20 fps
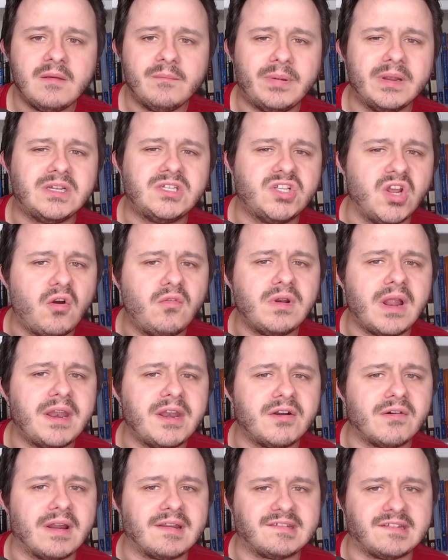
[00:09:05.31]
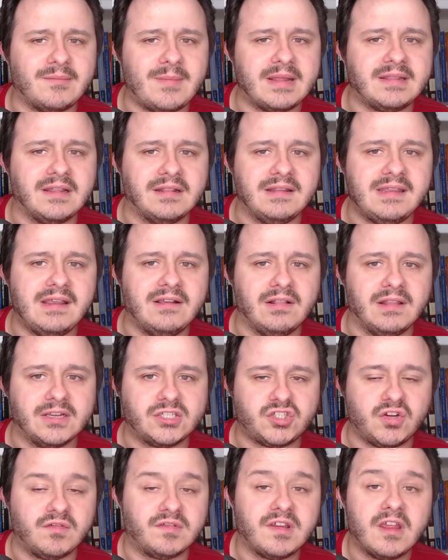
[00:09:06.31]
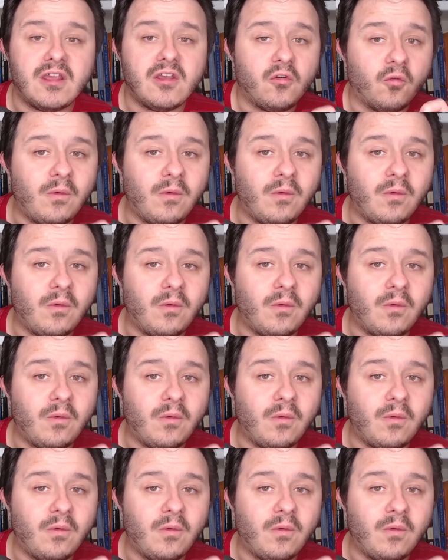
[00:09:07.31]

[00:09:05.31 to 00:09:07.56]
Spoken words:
But don't underestimate the legal issues.